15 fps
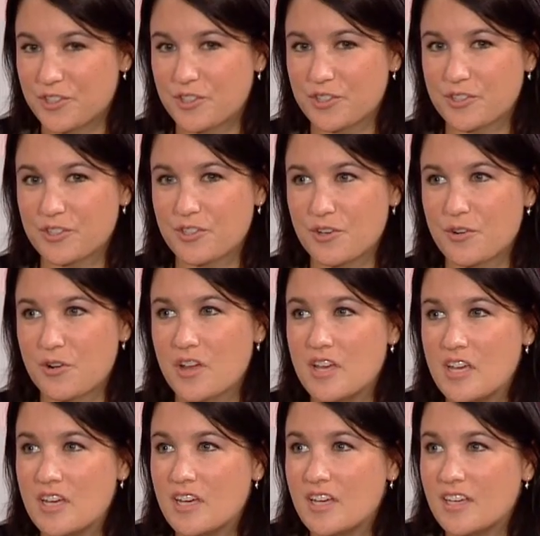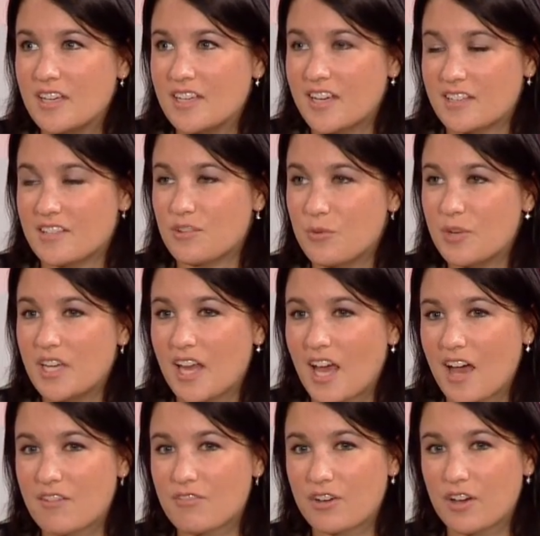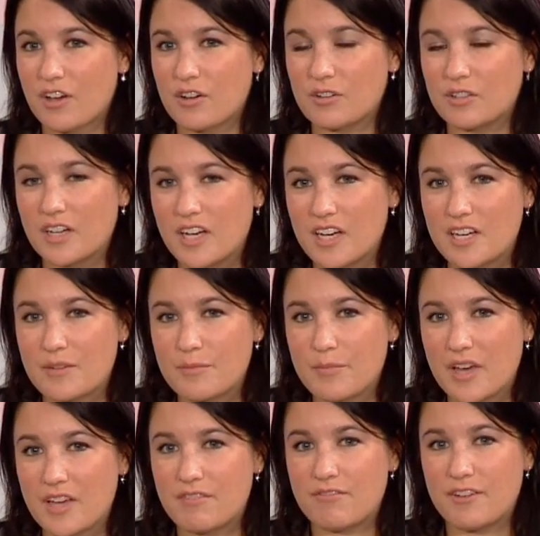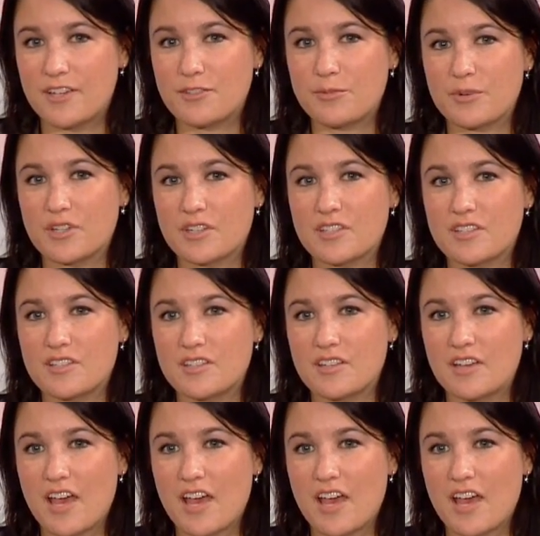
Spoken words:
Sure. So, yes, a week and a half ago at Facebook's